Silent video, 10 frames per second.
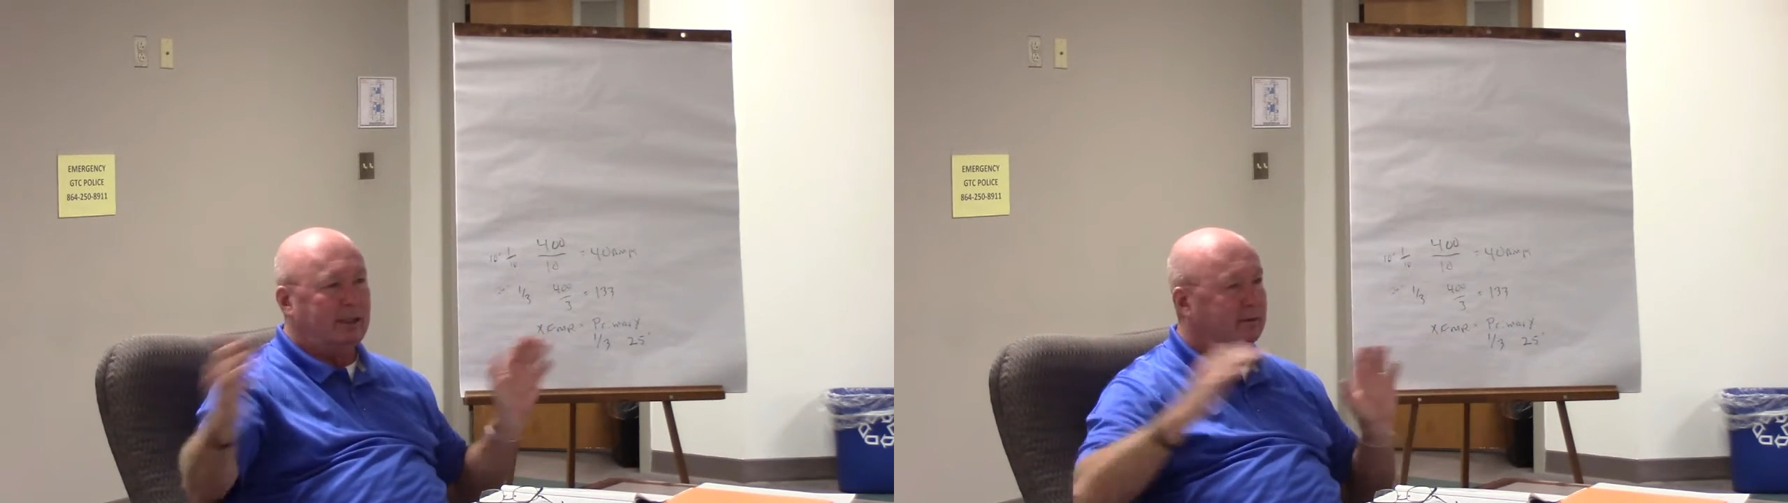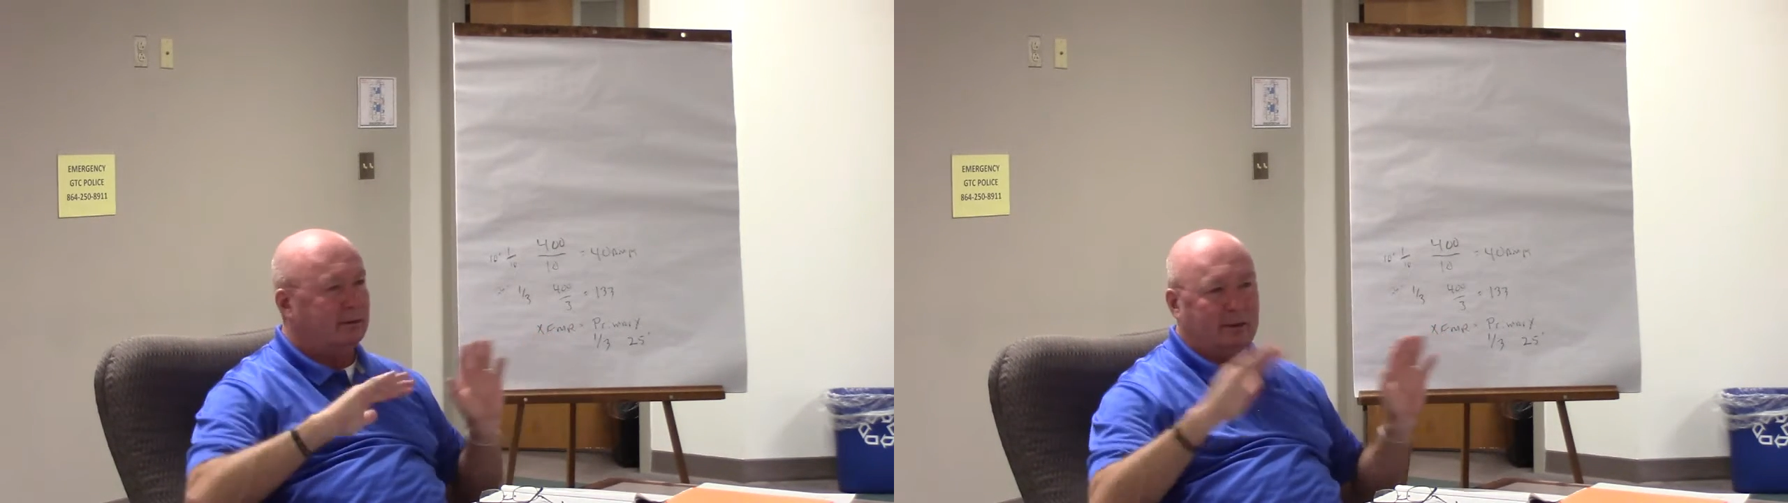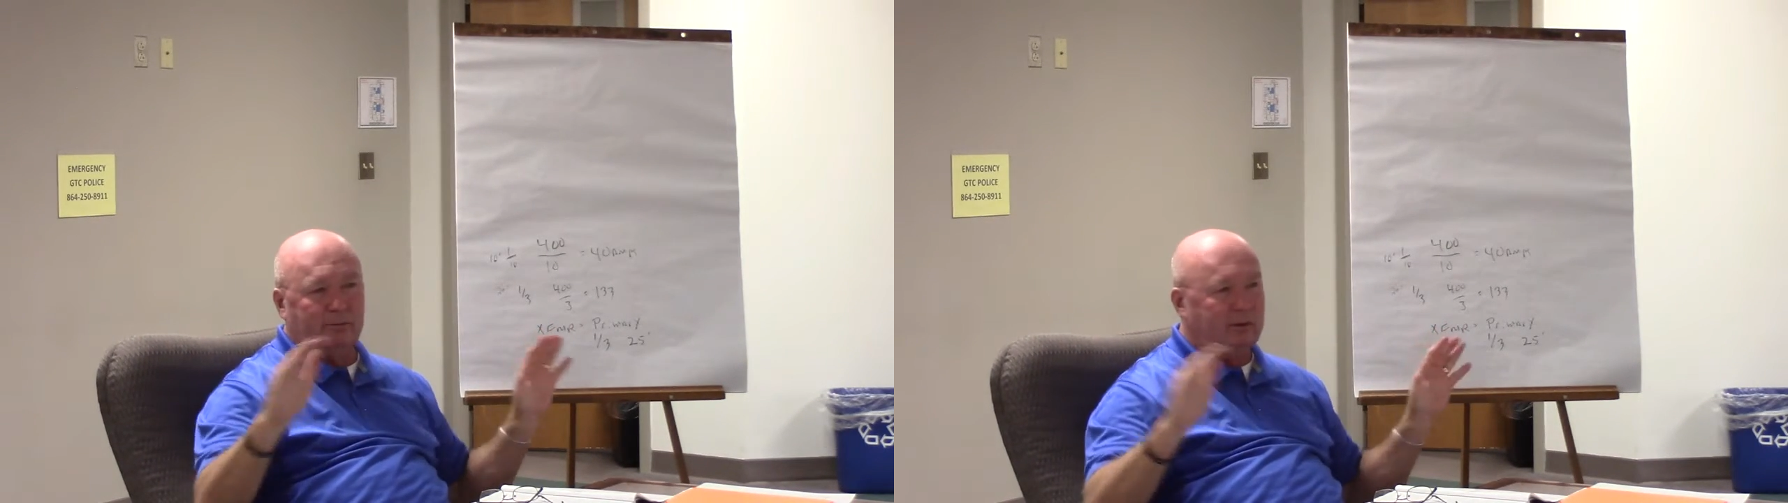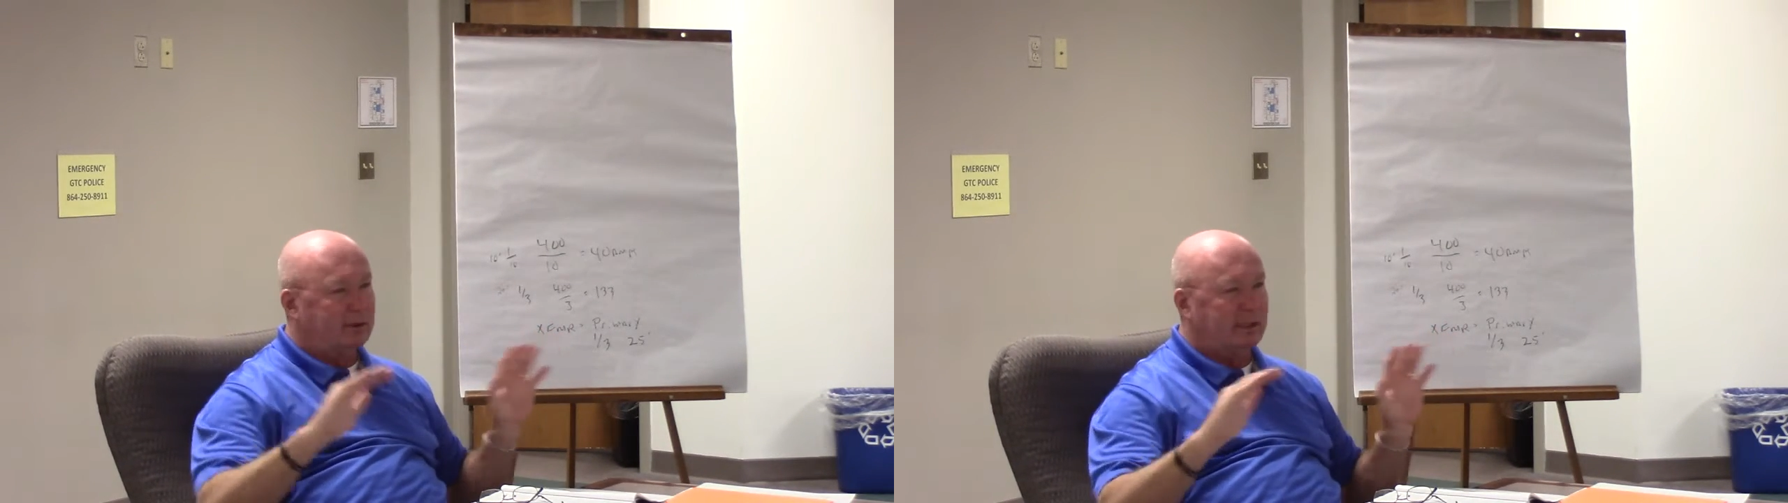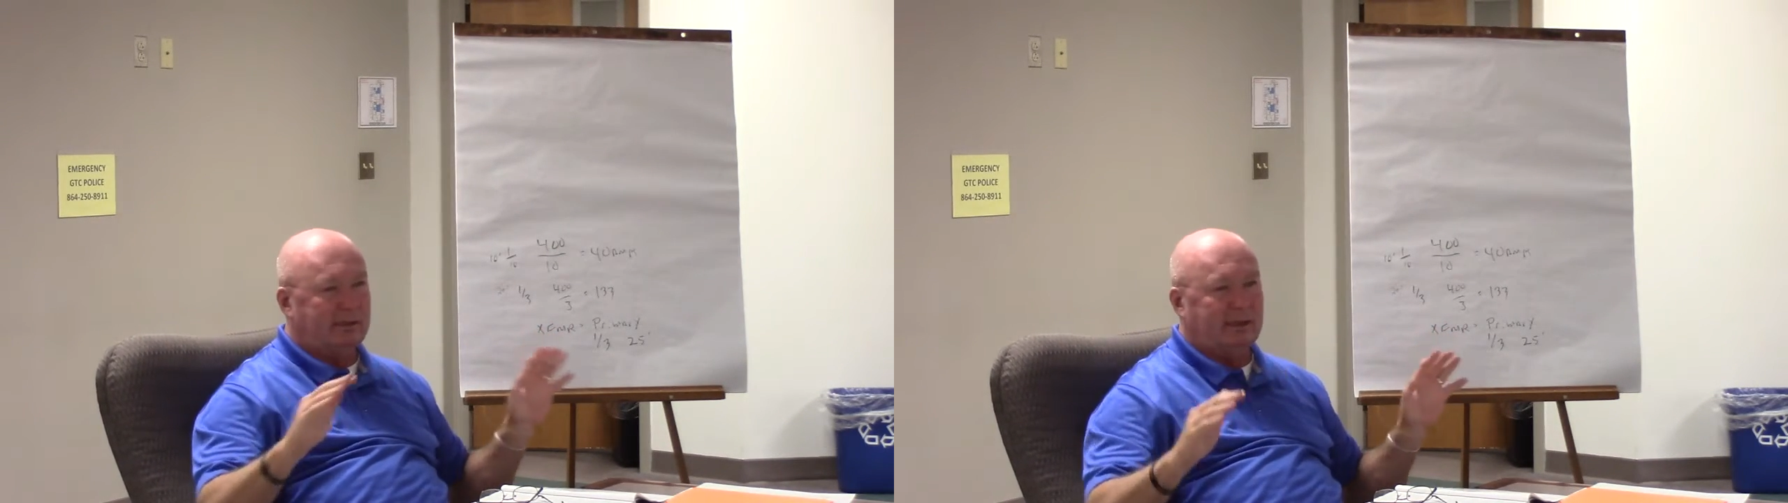That's not what
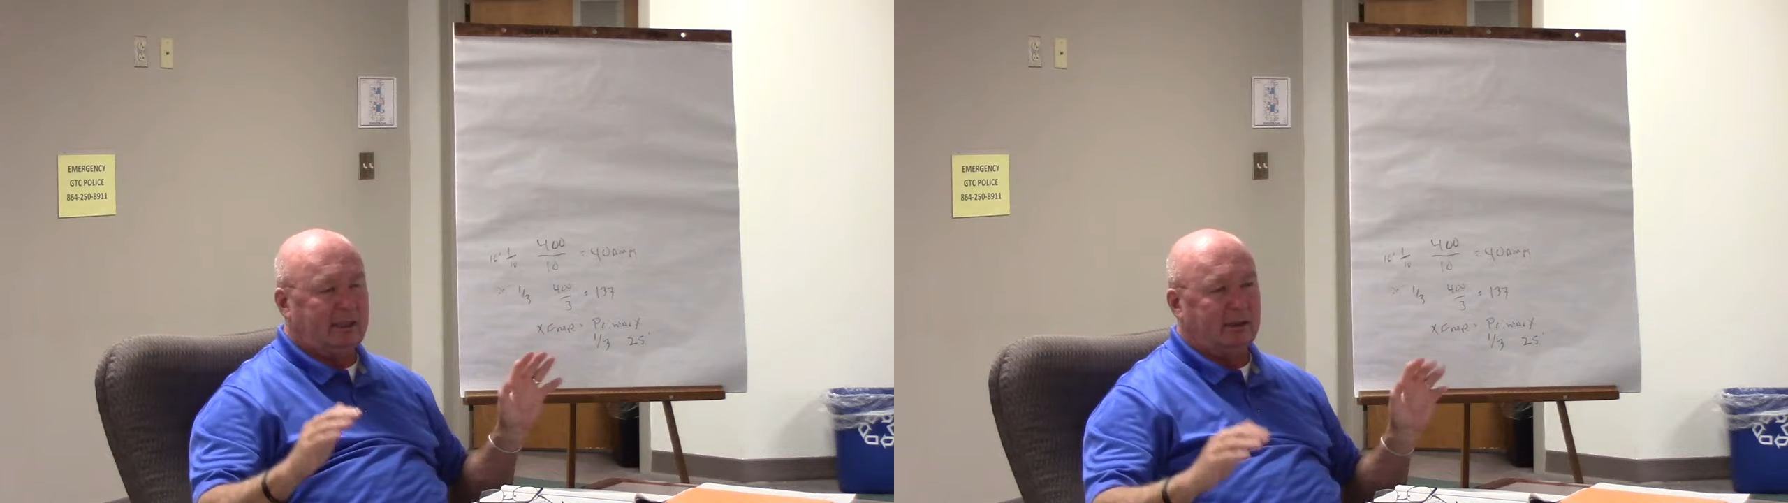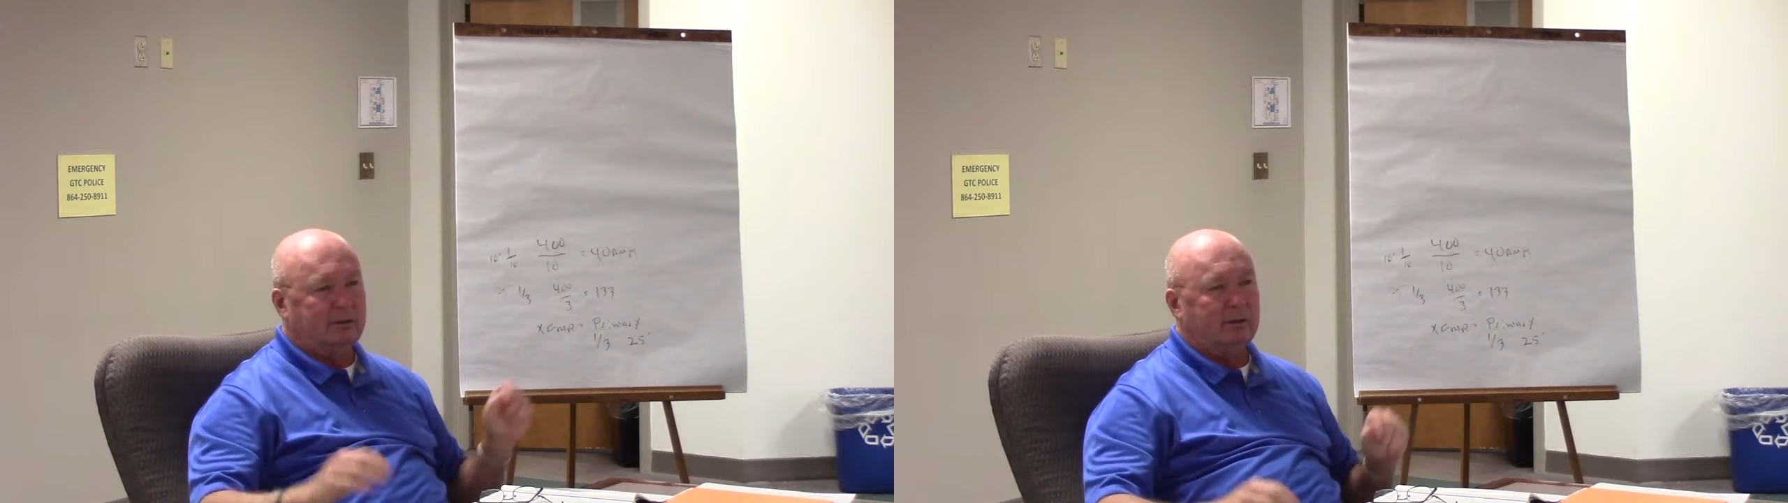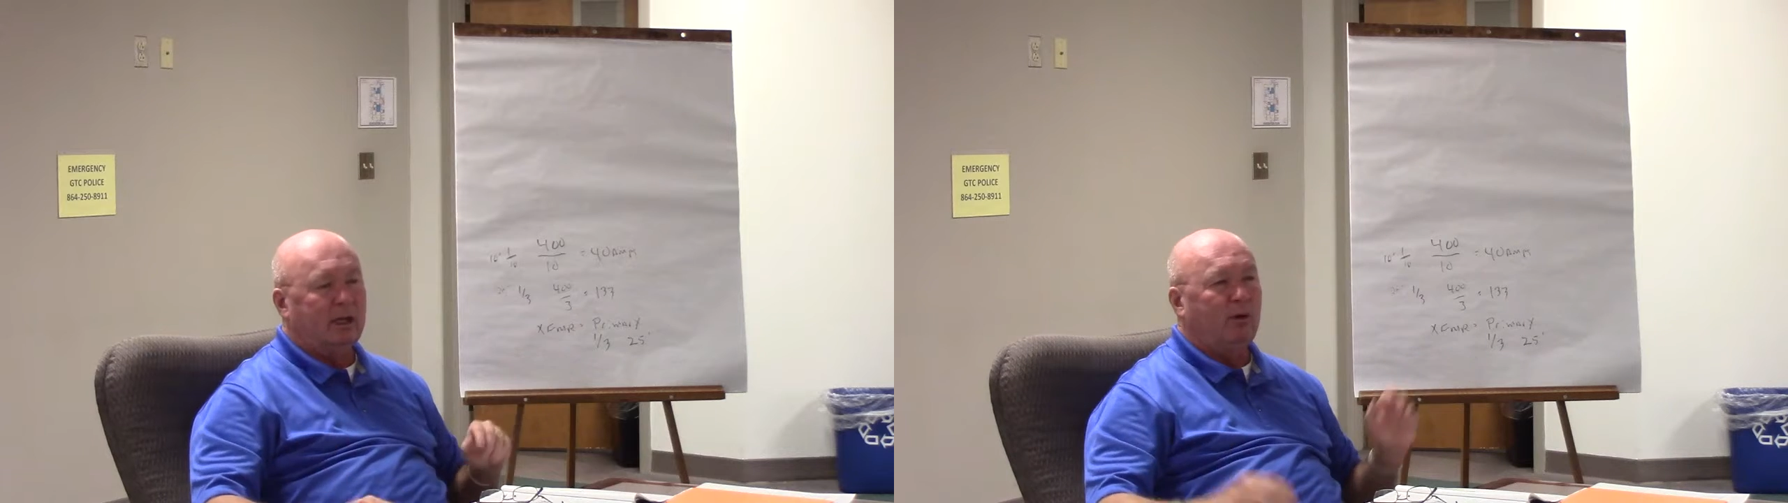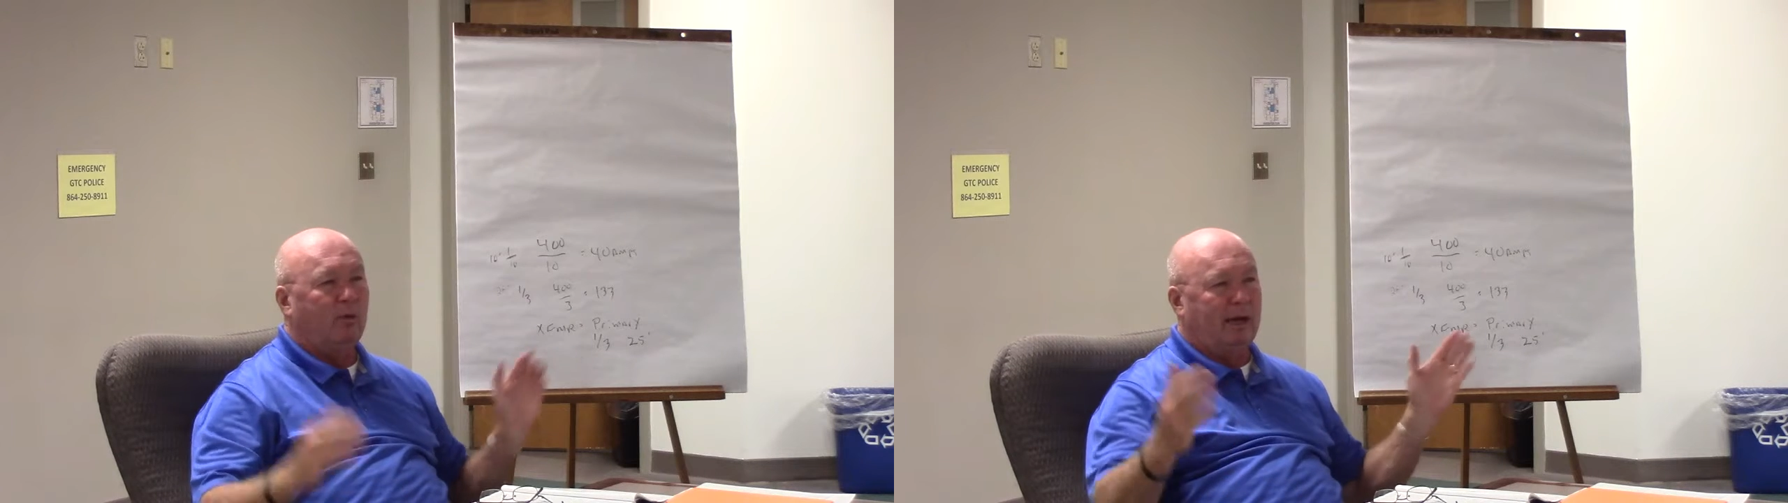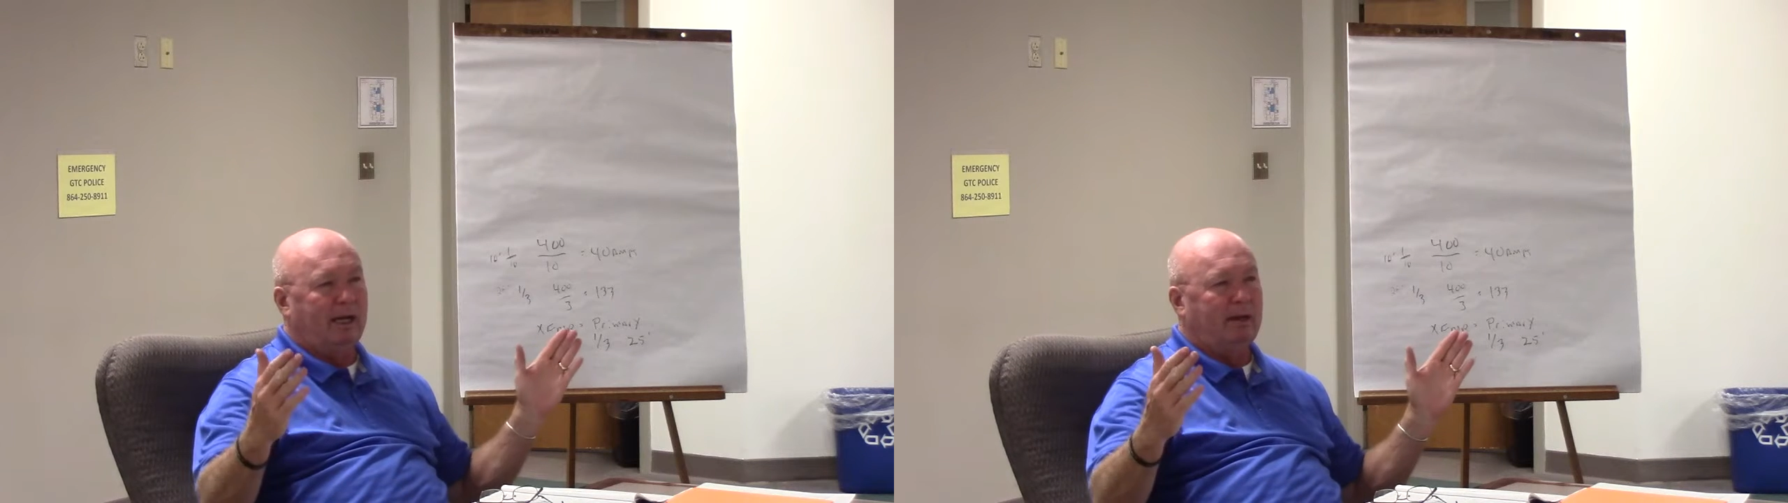that says.
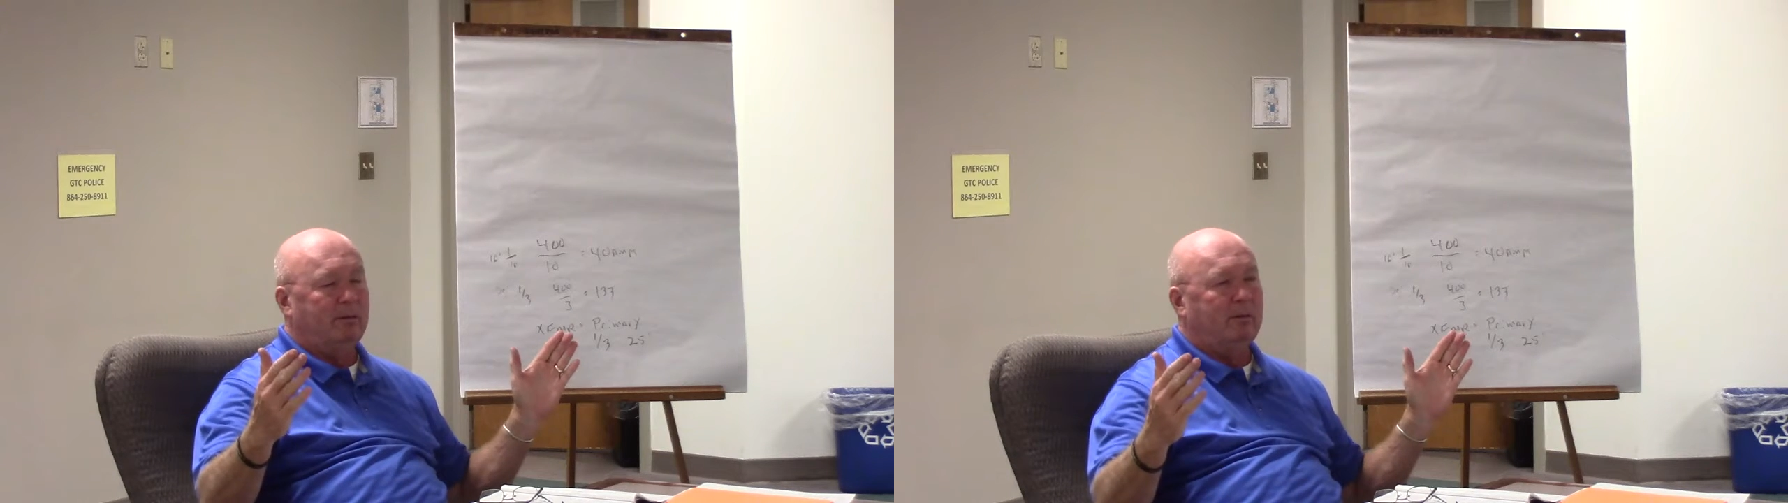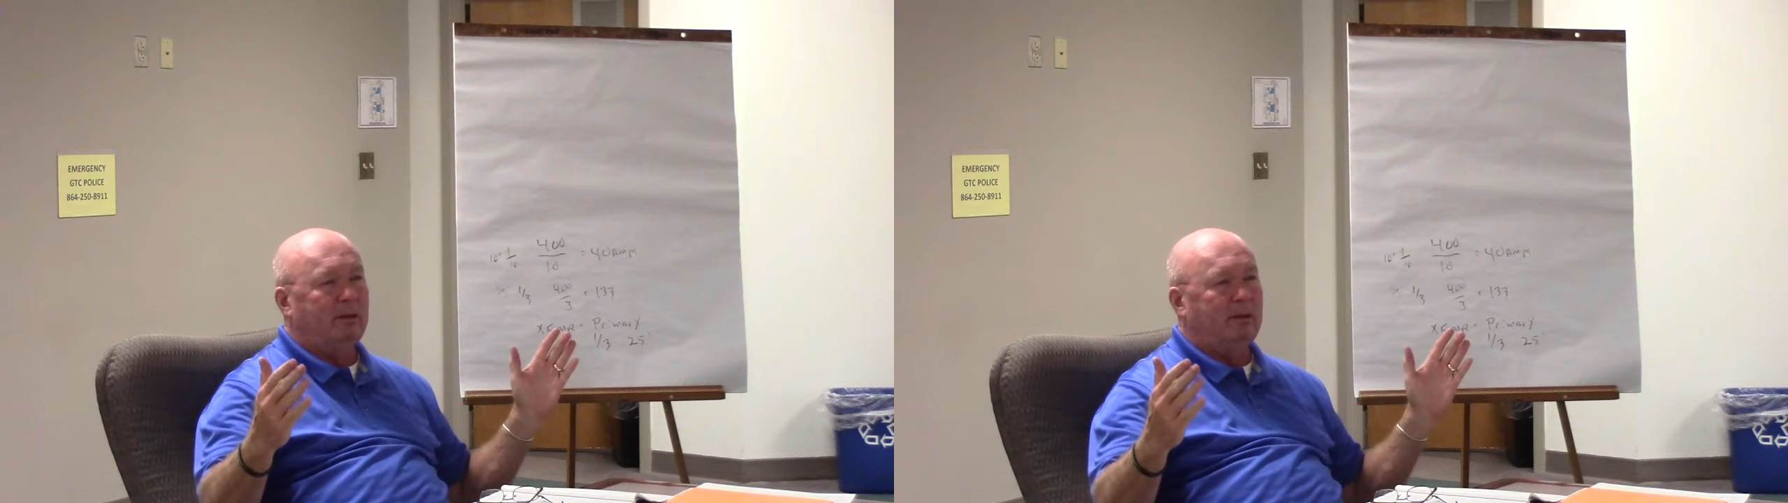Why?